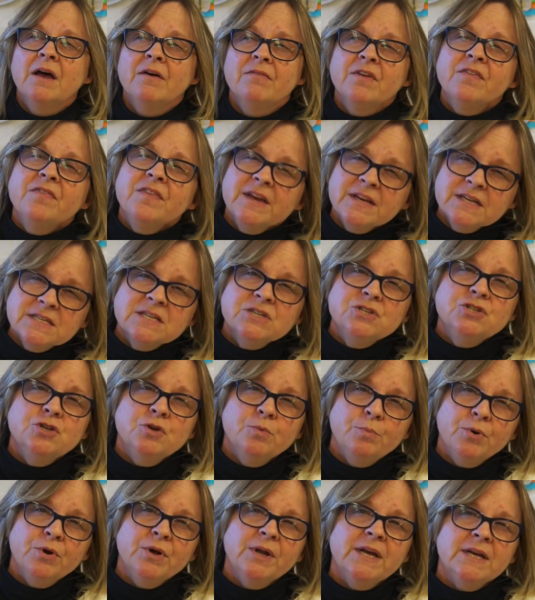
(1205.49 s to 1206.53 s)
The things that
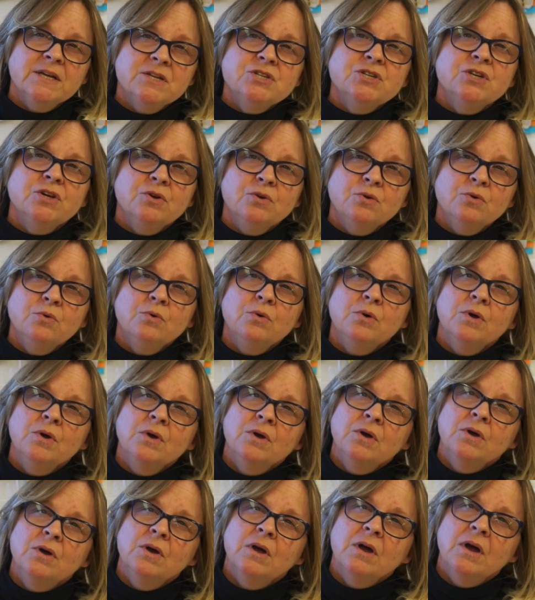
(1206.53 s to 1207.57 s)
you put into
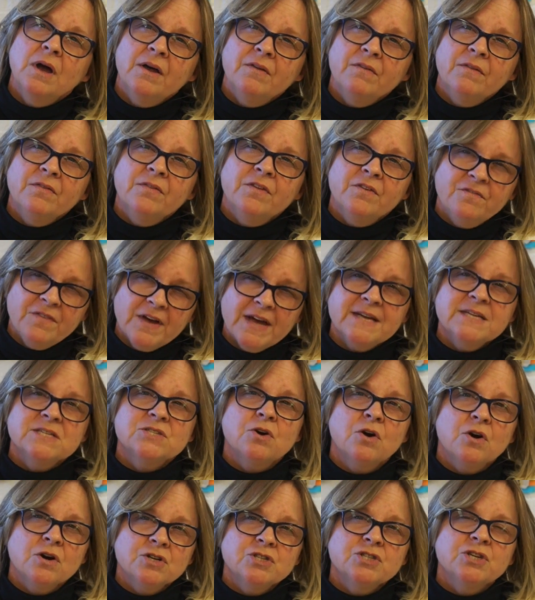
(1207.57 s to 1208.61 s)
the VACE
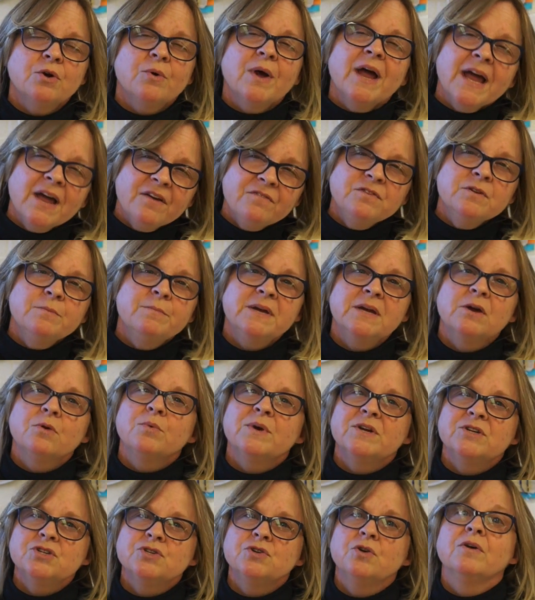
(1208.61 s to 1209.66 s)
art show have to be
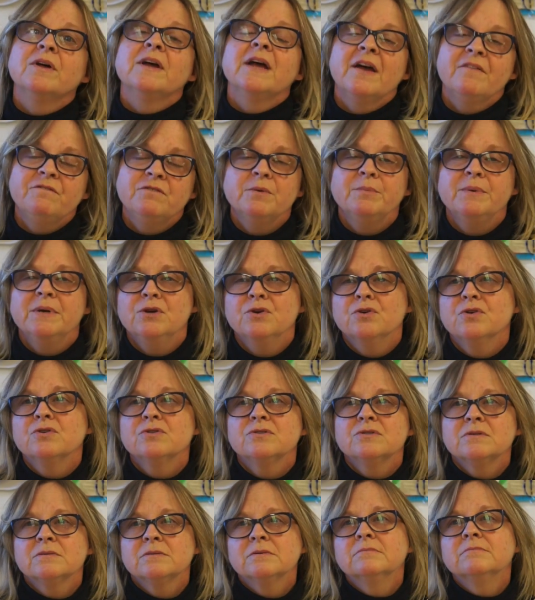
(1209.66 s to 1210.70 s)
original and have to be yours.